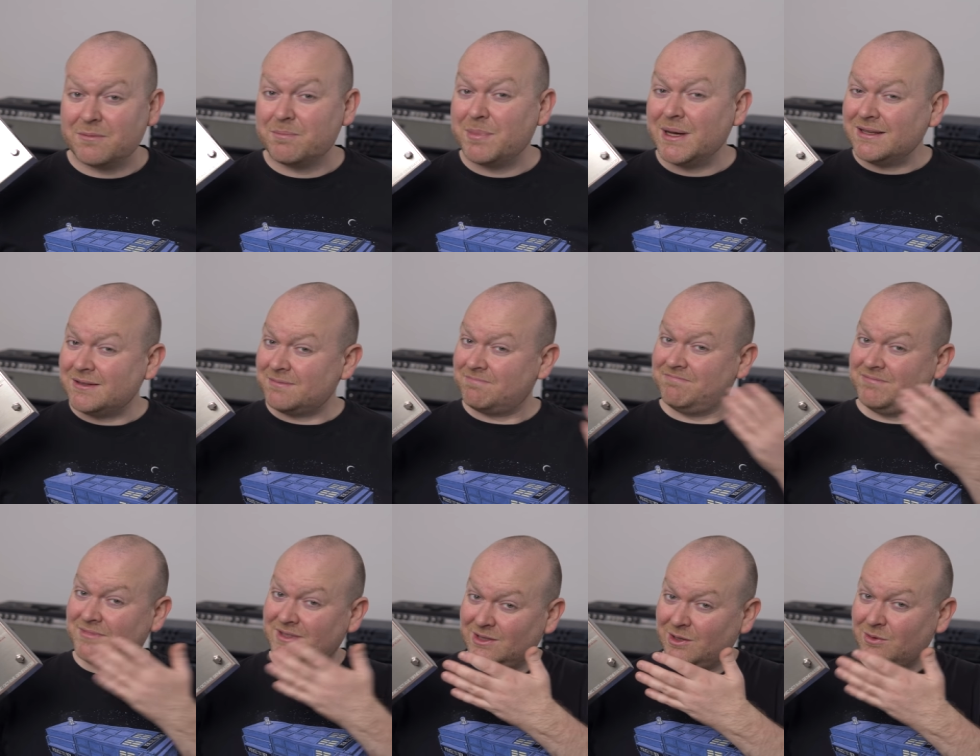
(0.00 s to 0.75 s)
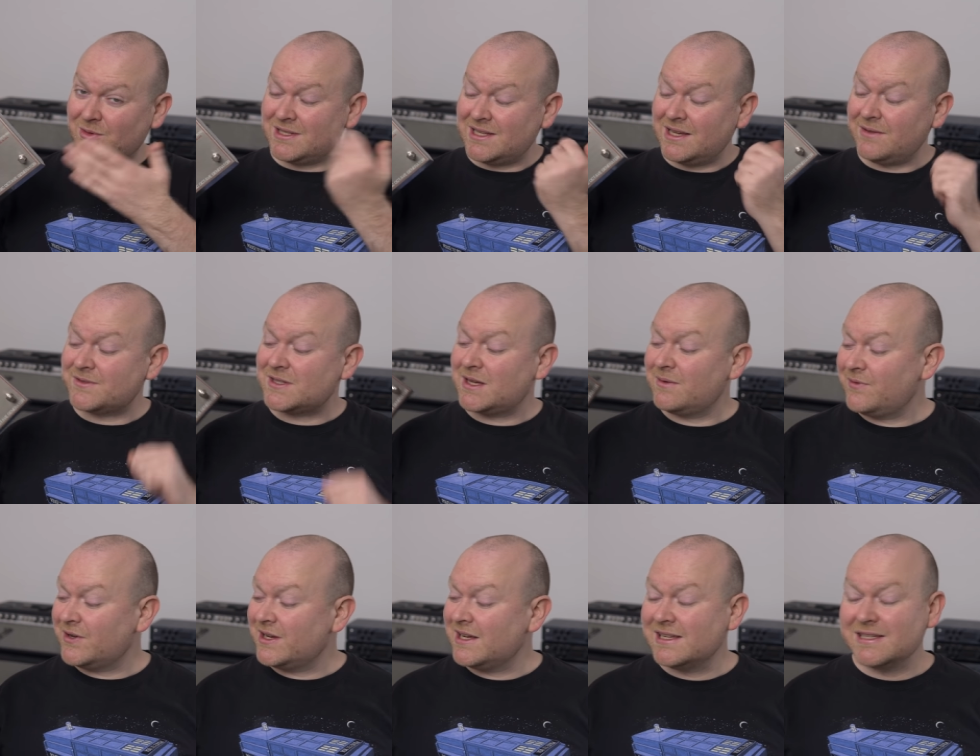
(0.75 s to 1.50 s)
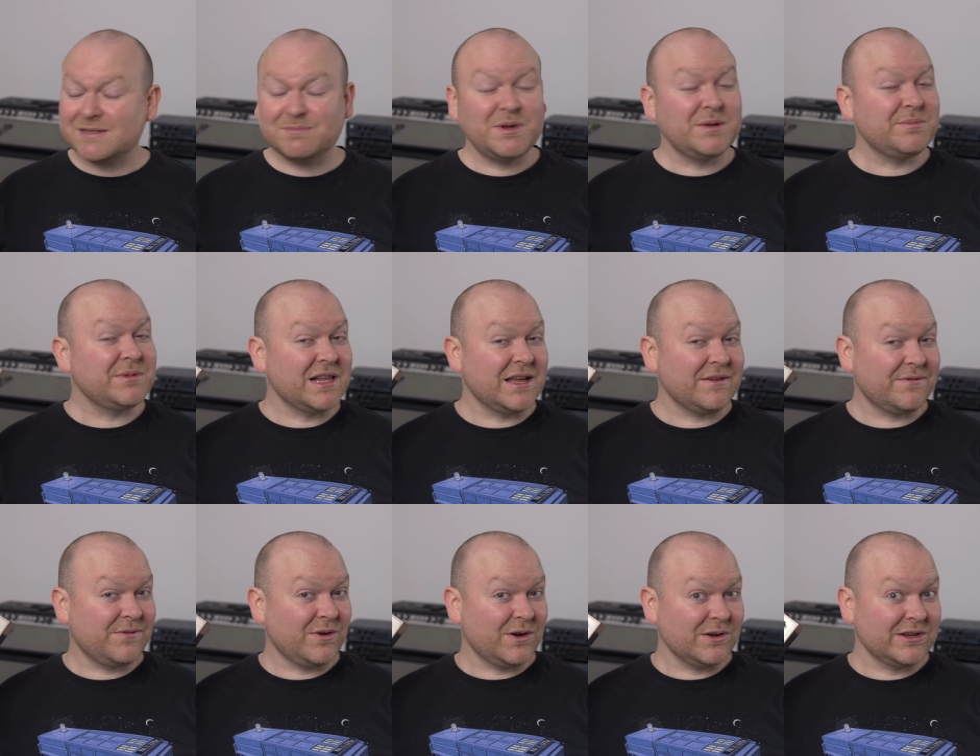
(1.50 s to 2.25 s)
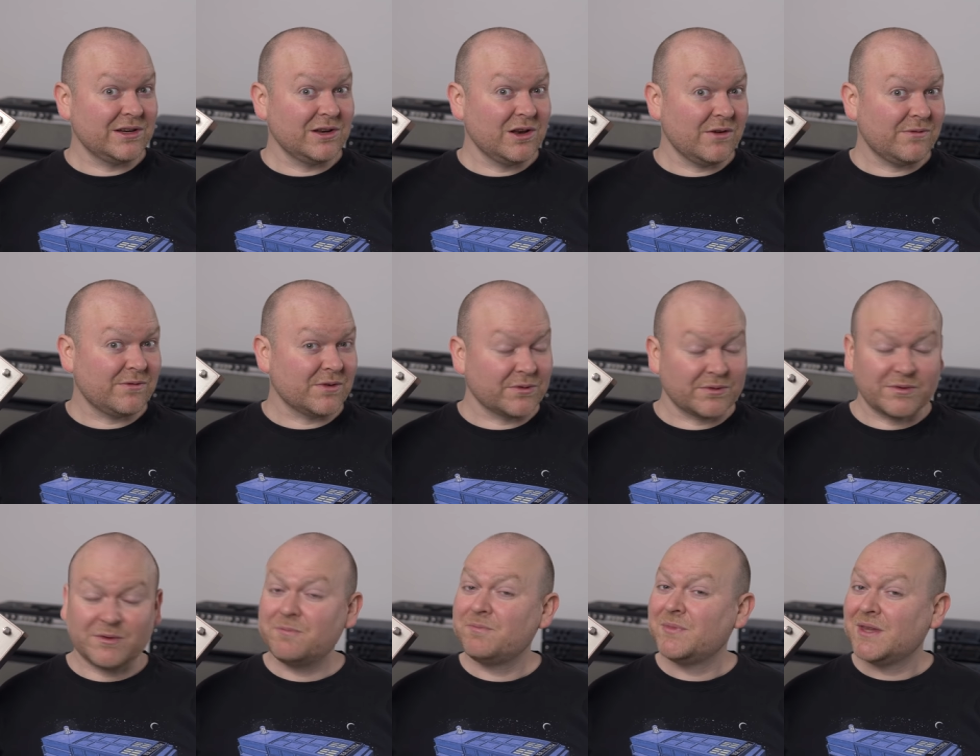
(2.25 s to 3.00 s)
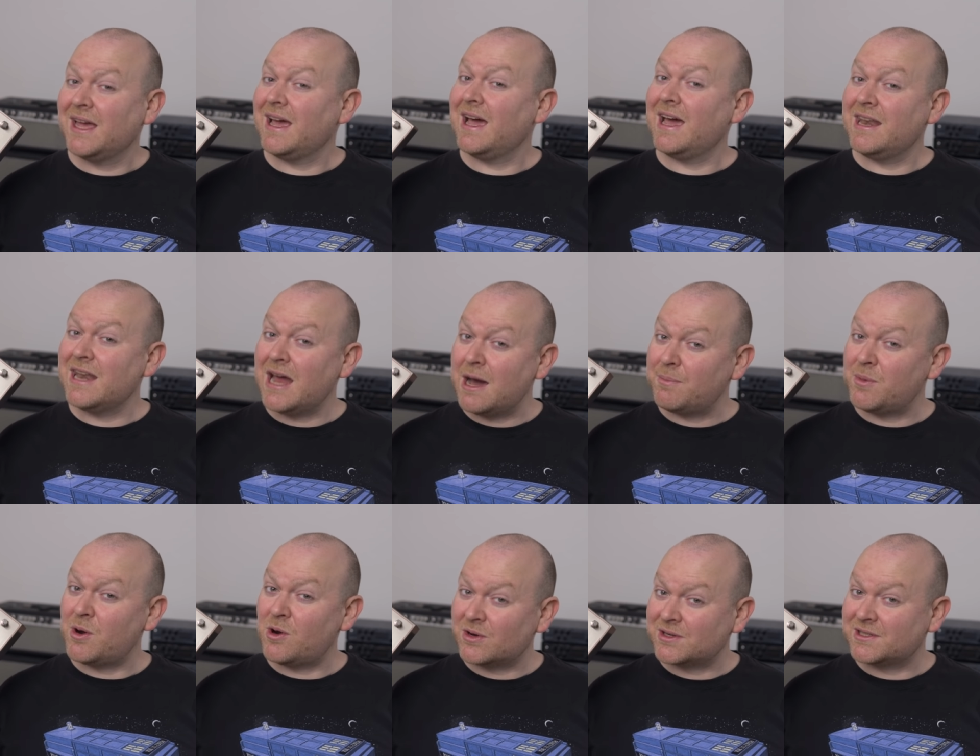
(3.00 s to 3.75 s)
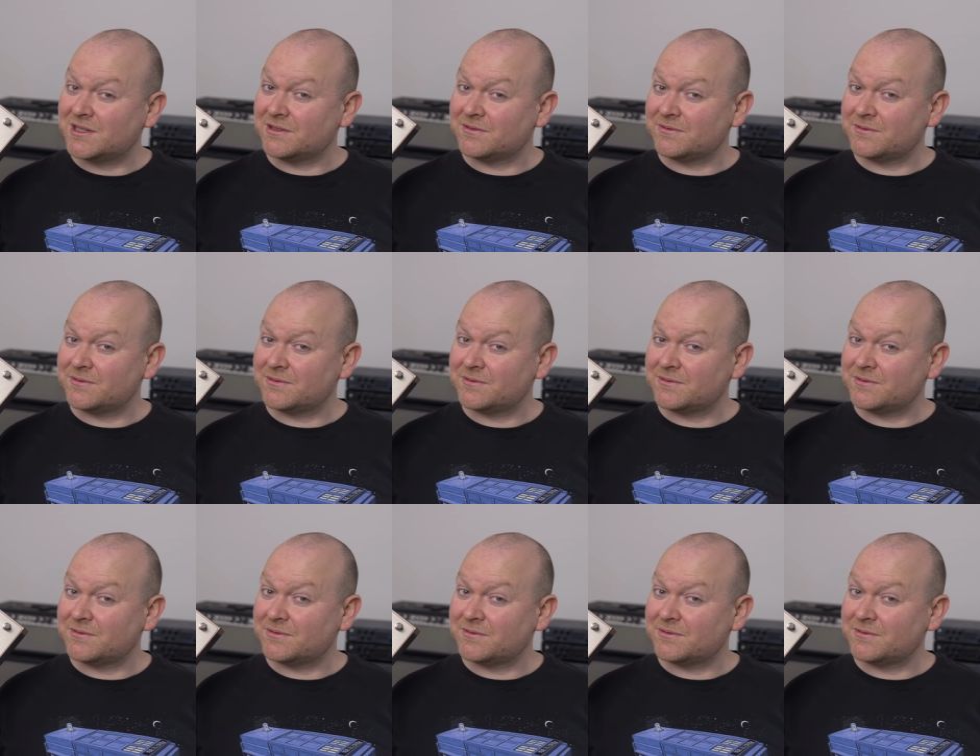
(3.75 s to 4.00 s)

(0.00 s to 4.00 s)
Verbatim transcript: but those have something else people have fallen in love with an upper octave.